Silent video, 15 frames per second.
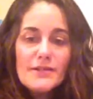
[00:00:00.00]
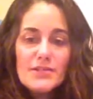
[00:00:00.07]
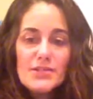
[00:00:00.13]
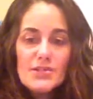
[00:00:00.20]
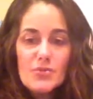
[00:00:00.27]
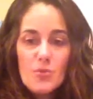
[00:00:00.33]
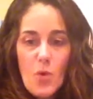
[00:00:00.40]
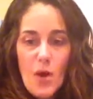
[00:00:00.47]
do
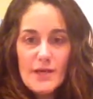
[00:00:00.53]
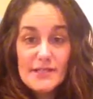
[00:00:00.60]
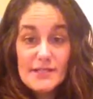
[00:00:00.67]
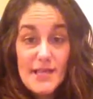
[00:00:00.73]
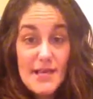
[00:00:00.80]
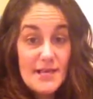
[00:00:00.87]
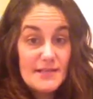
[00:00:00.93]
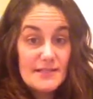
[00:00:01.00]
you want to
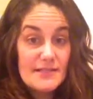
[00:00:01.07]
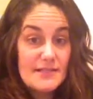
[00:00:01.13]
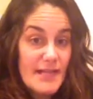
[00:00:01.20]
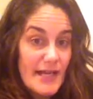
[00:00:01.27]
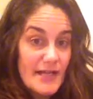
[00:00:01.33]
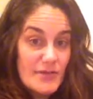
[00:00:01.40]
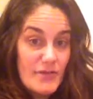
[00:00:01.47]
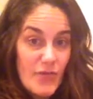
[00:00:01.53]
take a
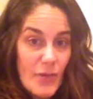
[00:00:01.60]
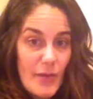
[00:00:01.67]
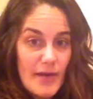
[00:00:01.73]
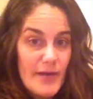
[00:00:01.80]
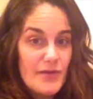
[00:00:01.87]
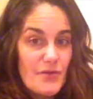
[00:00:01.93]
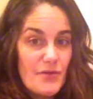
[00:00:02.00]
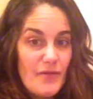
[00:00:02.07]
stand for
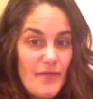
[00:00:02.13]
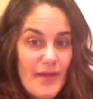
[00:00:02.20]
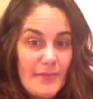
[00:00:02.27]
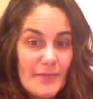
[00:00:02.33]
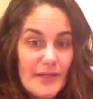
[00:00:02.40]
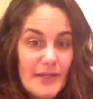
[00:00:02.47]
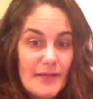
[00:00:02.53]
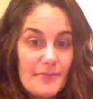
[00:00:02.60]
in your
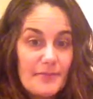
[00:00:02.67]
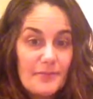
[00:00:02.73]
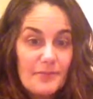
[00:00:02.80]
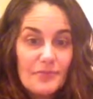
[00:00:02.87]
family?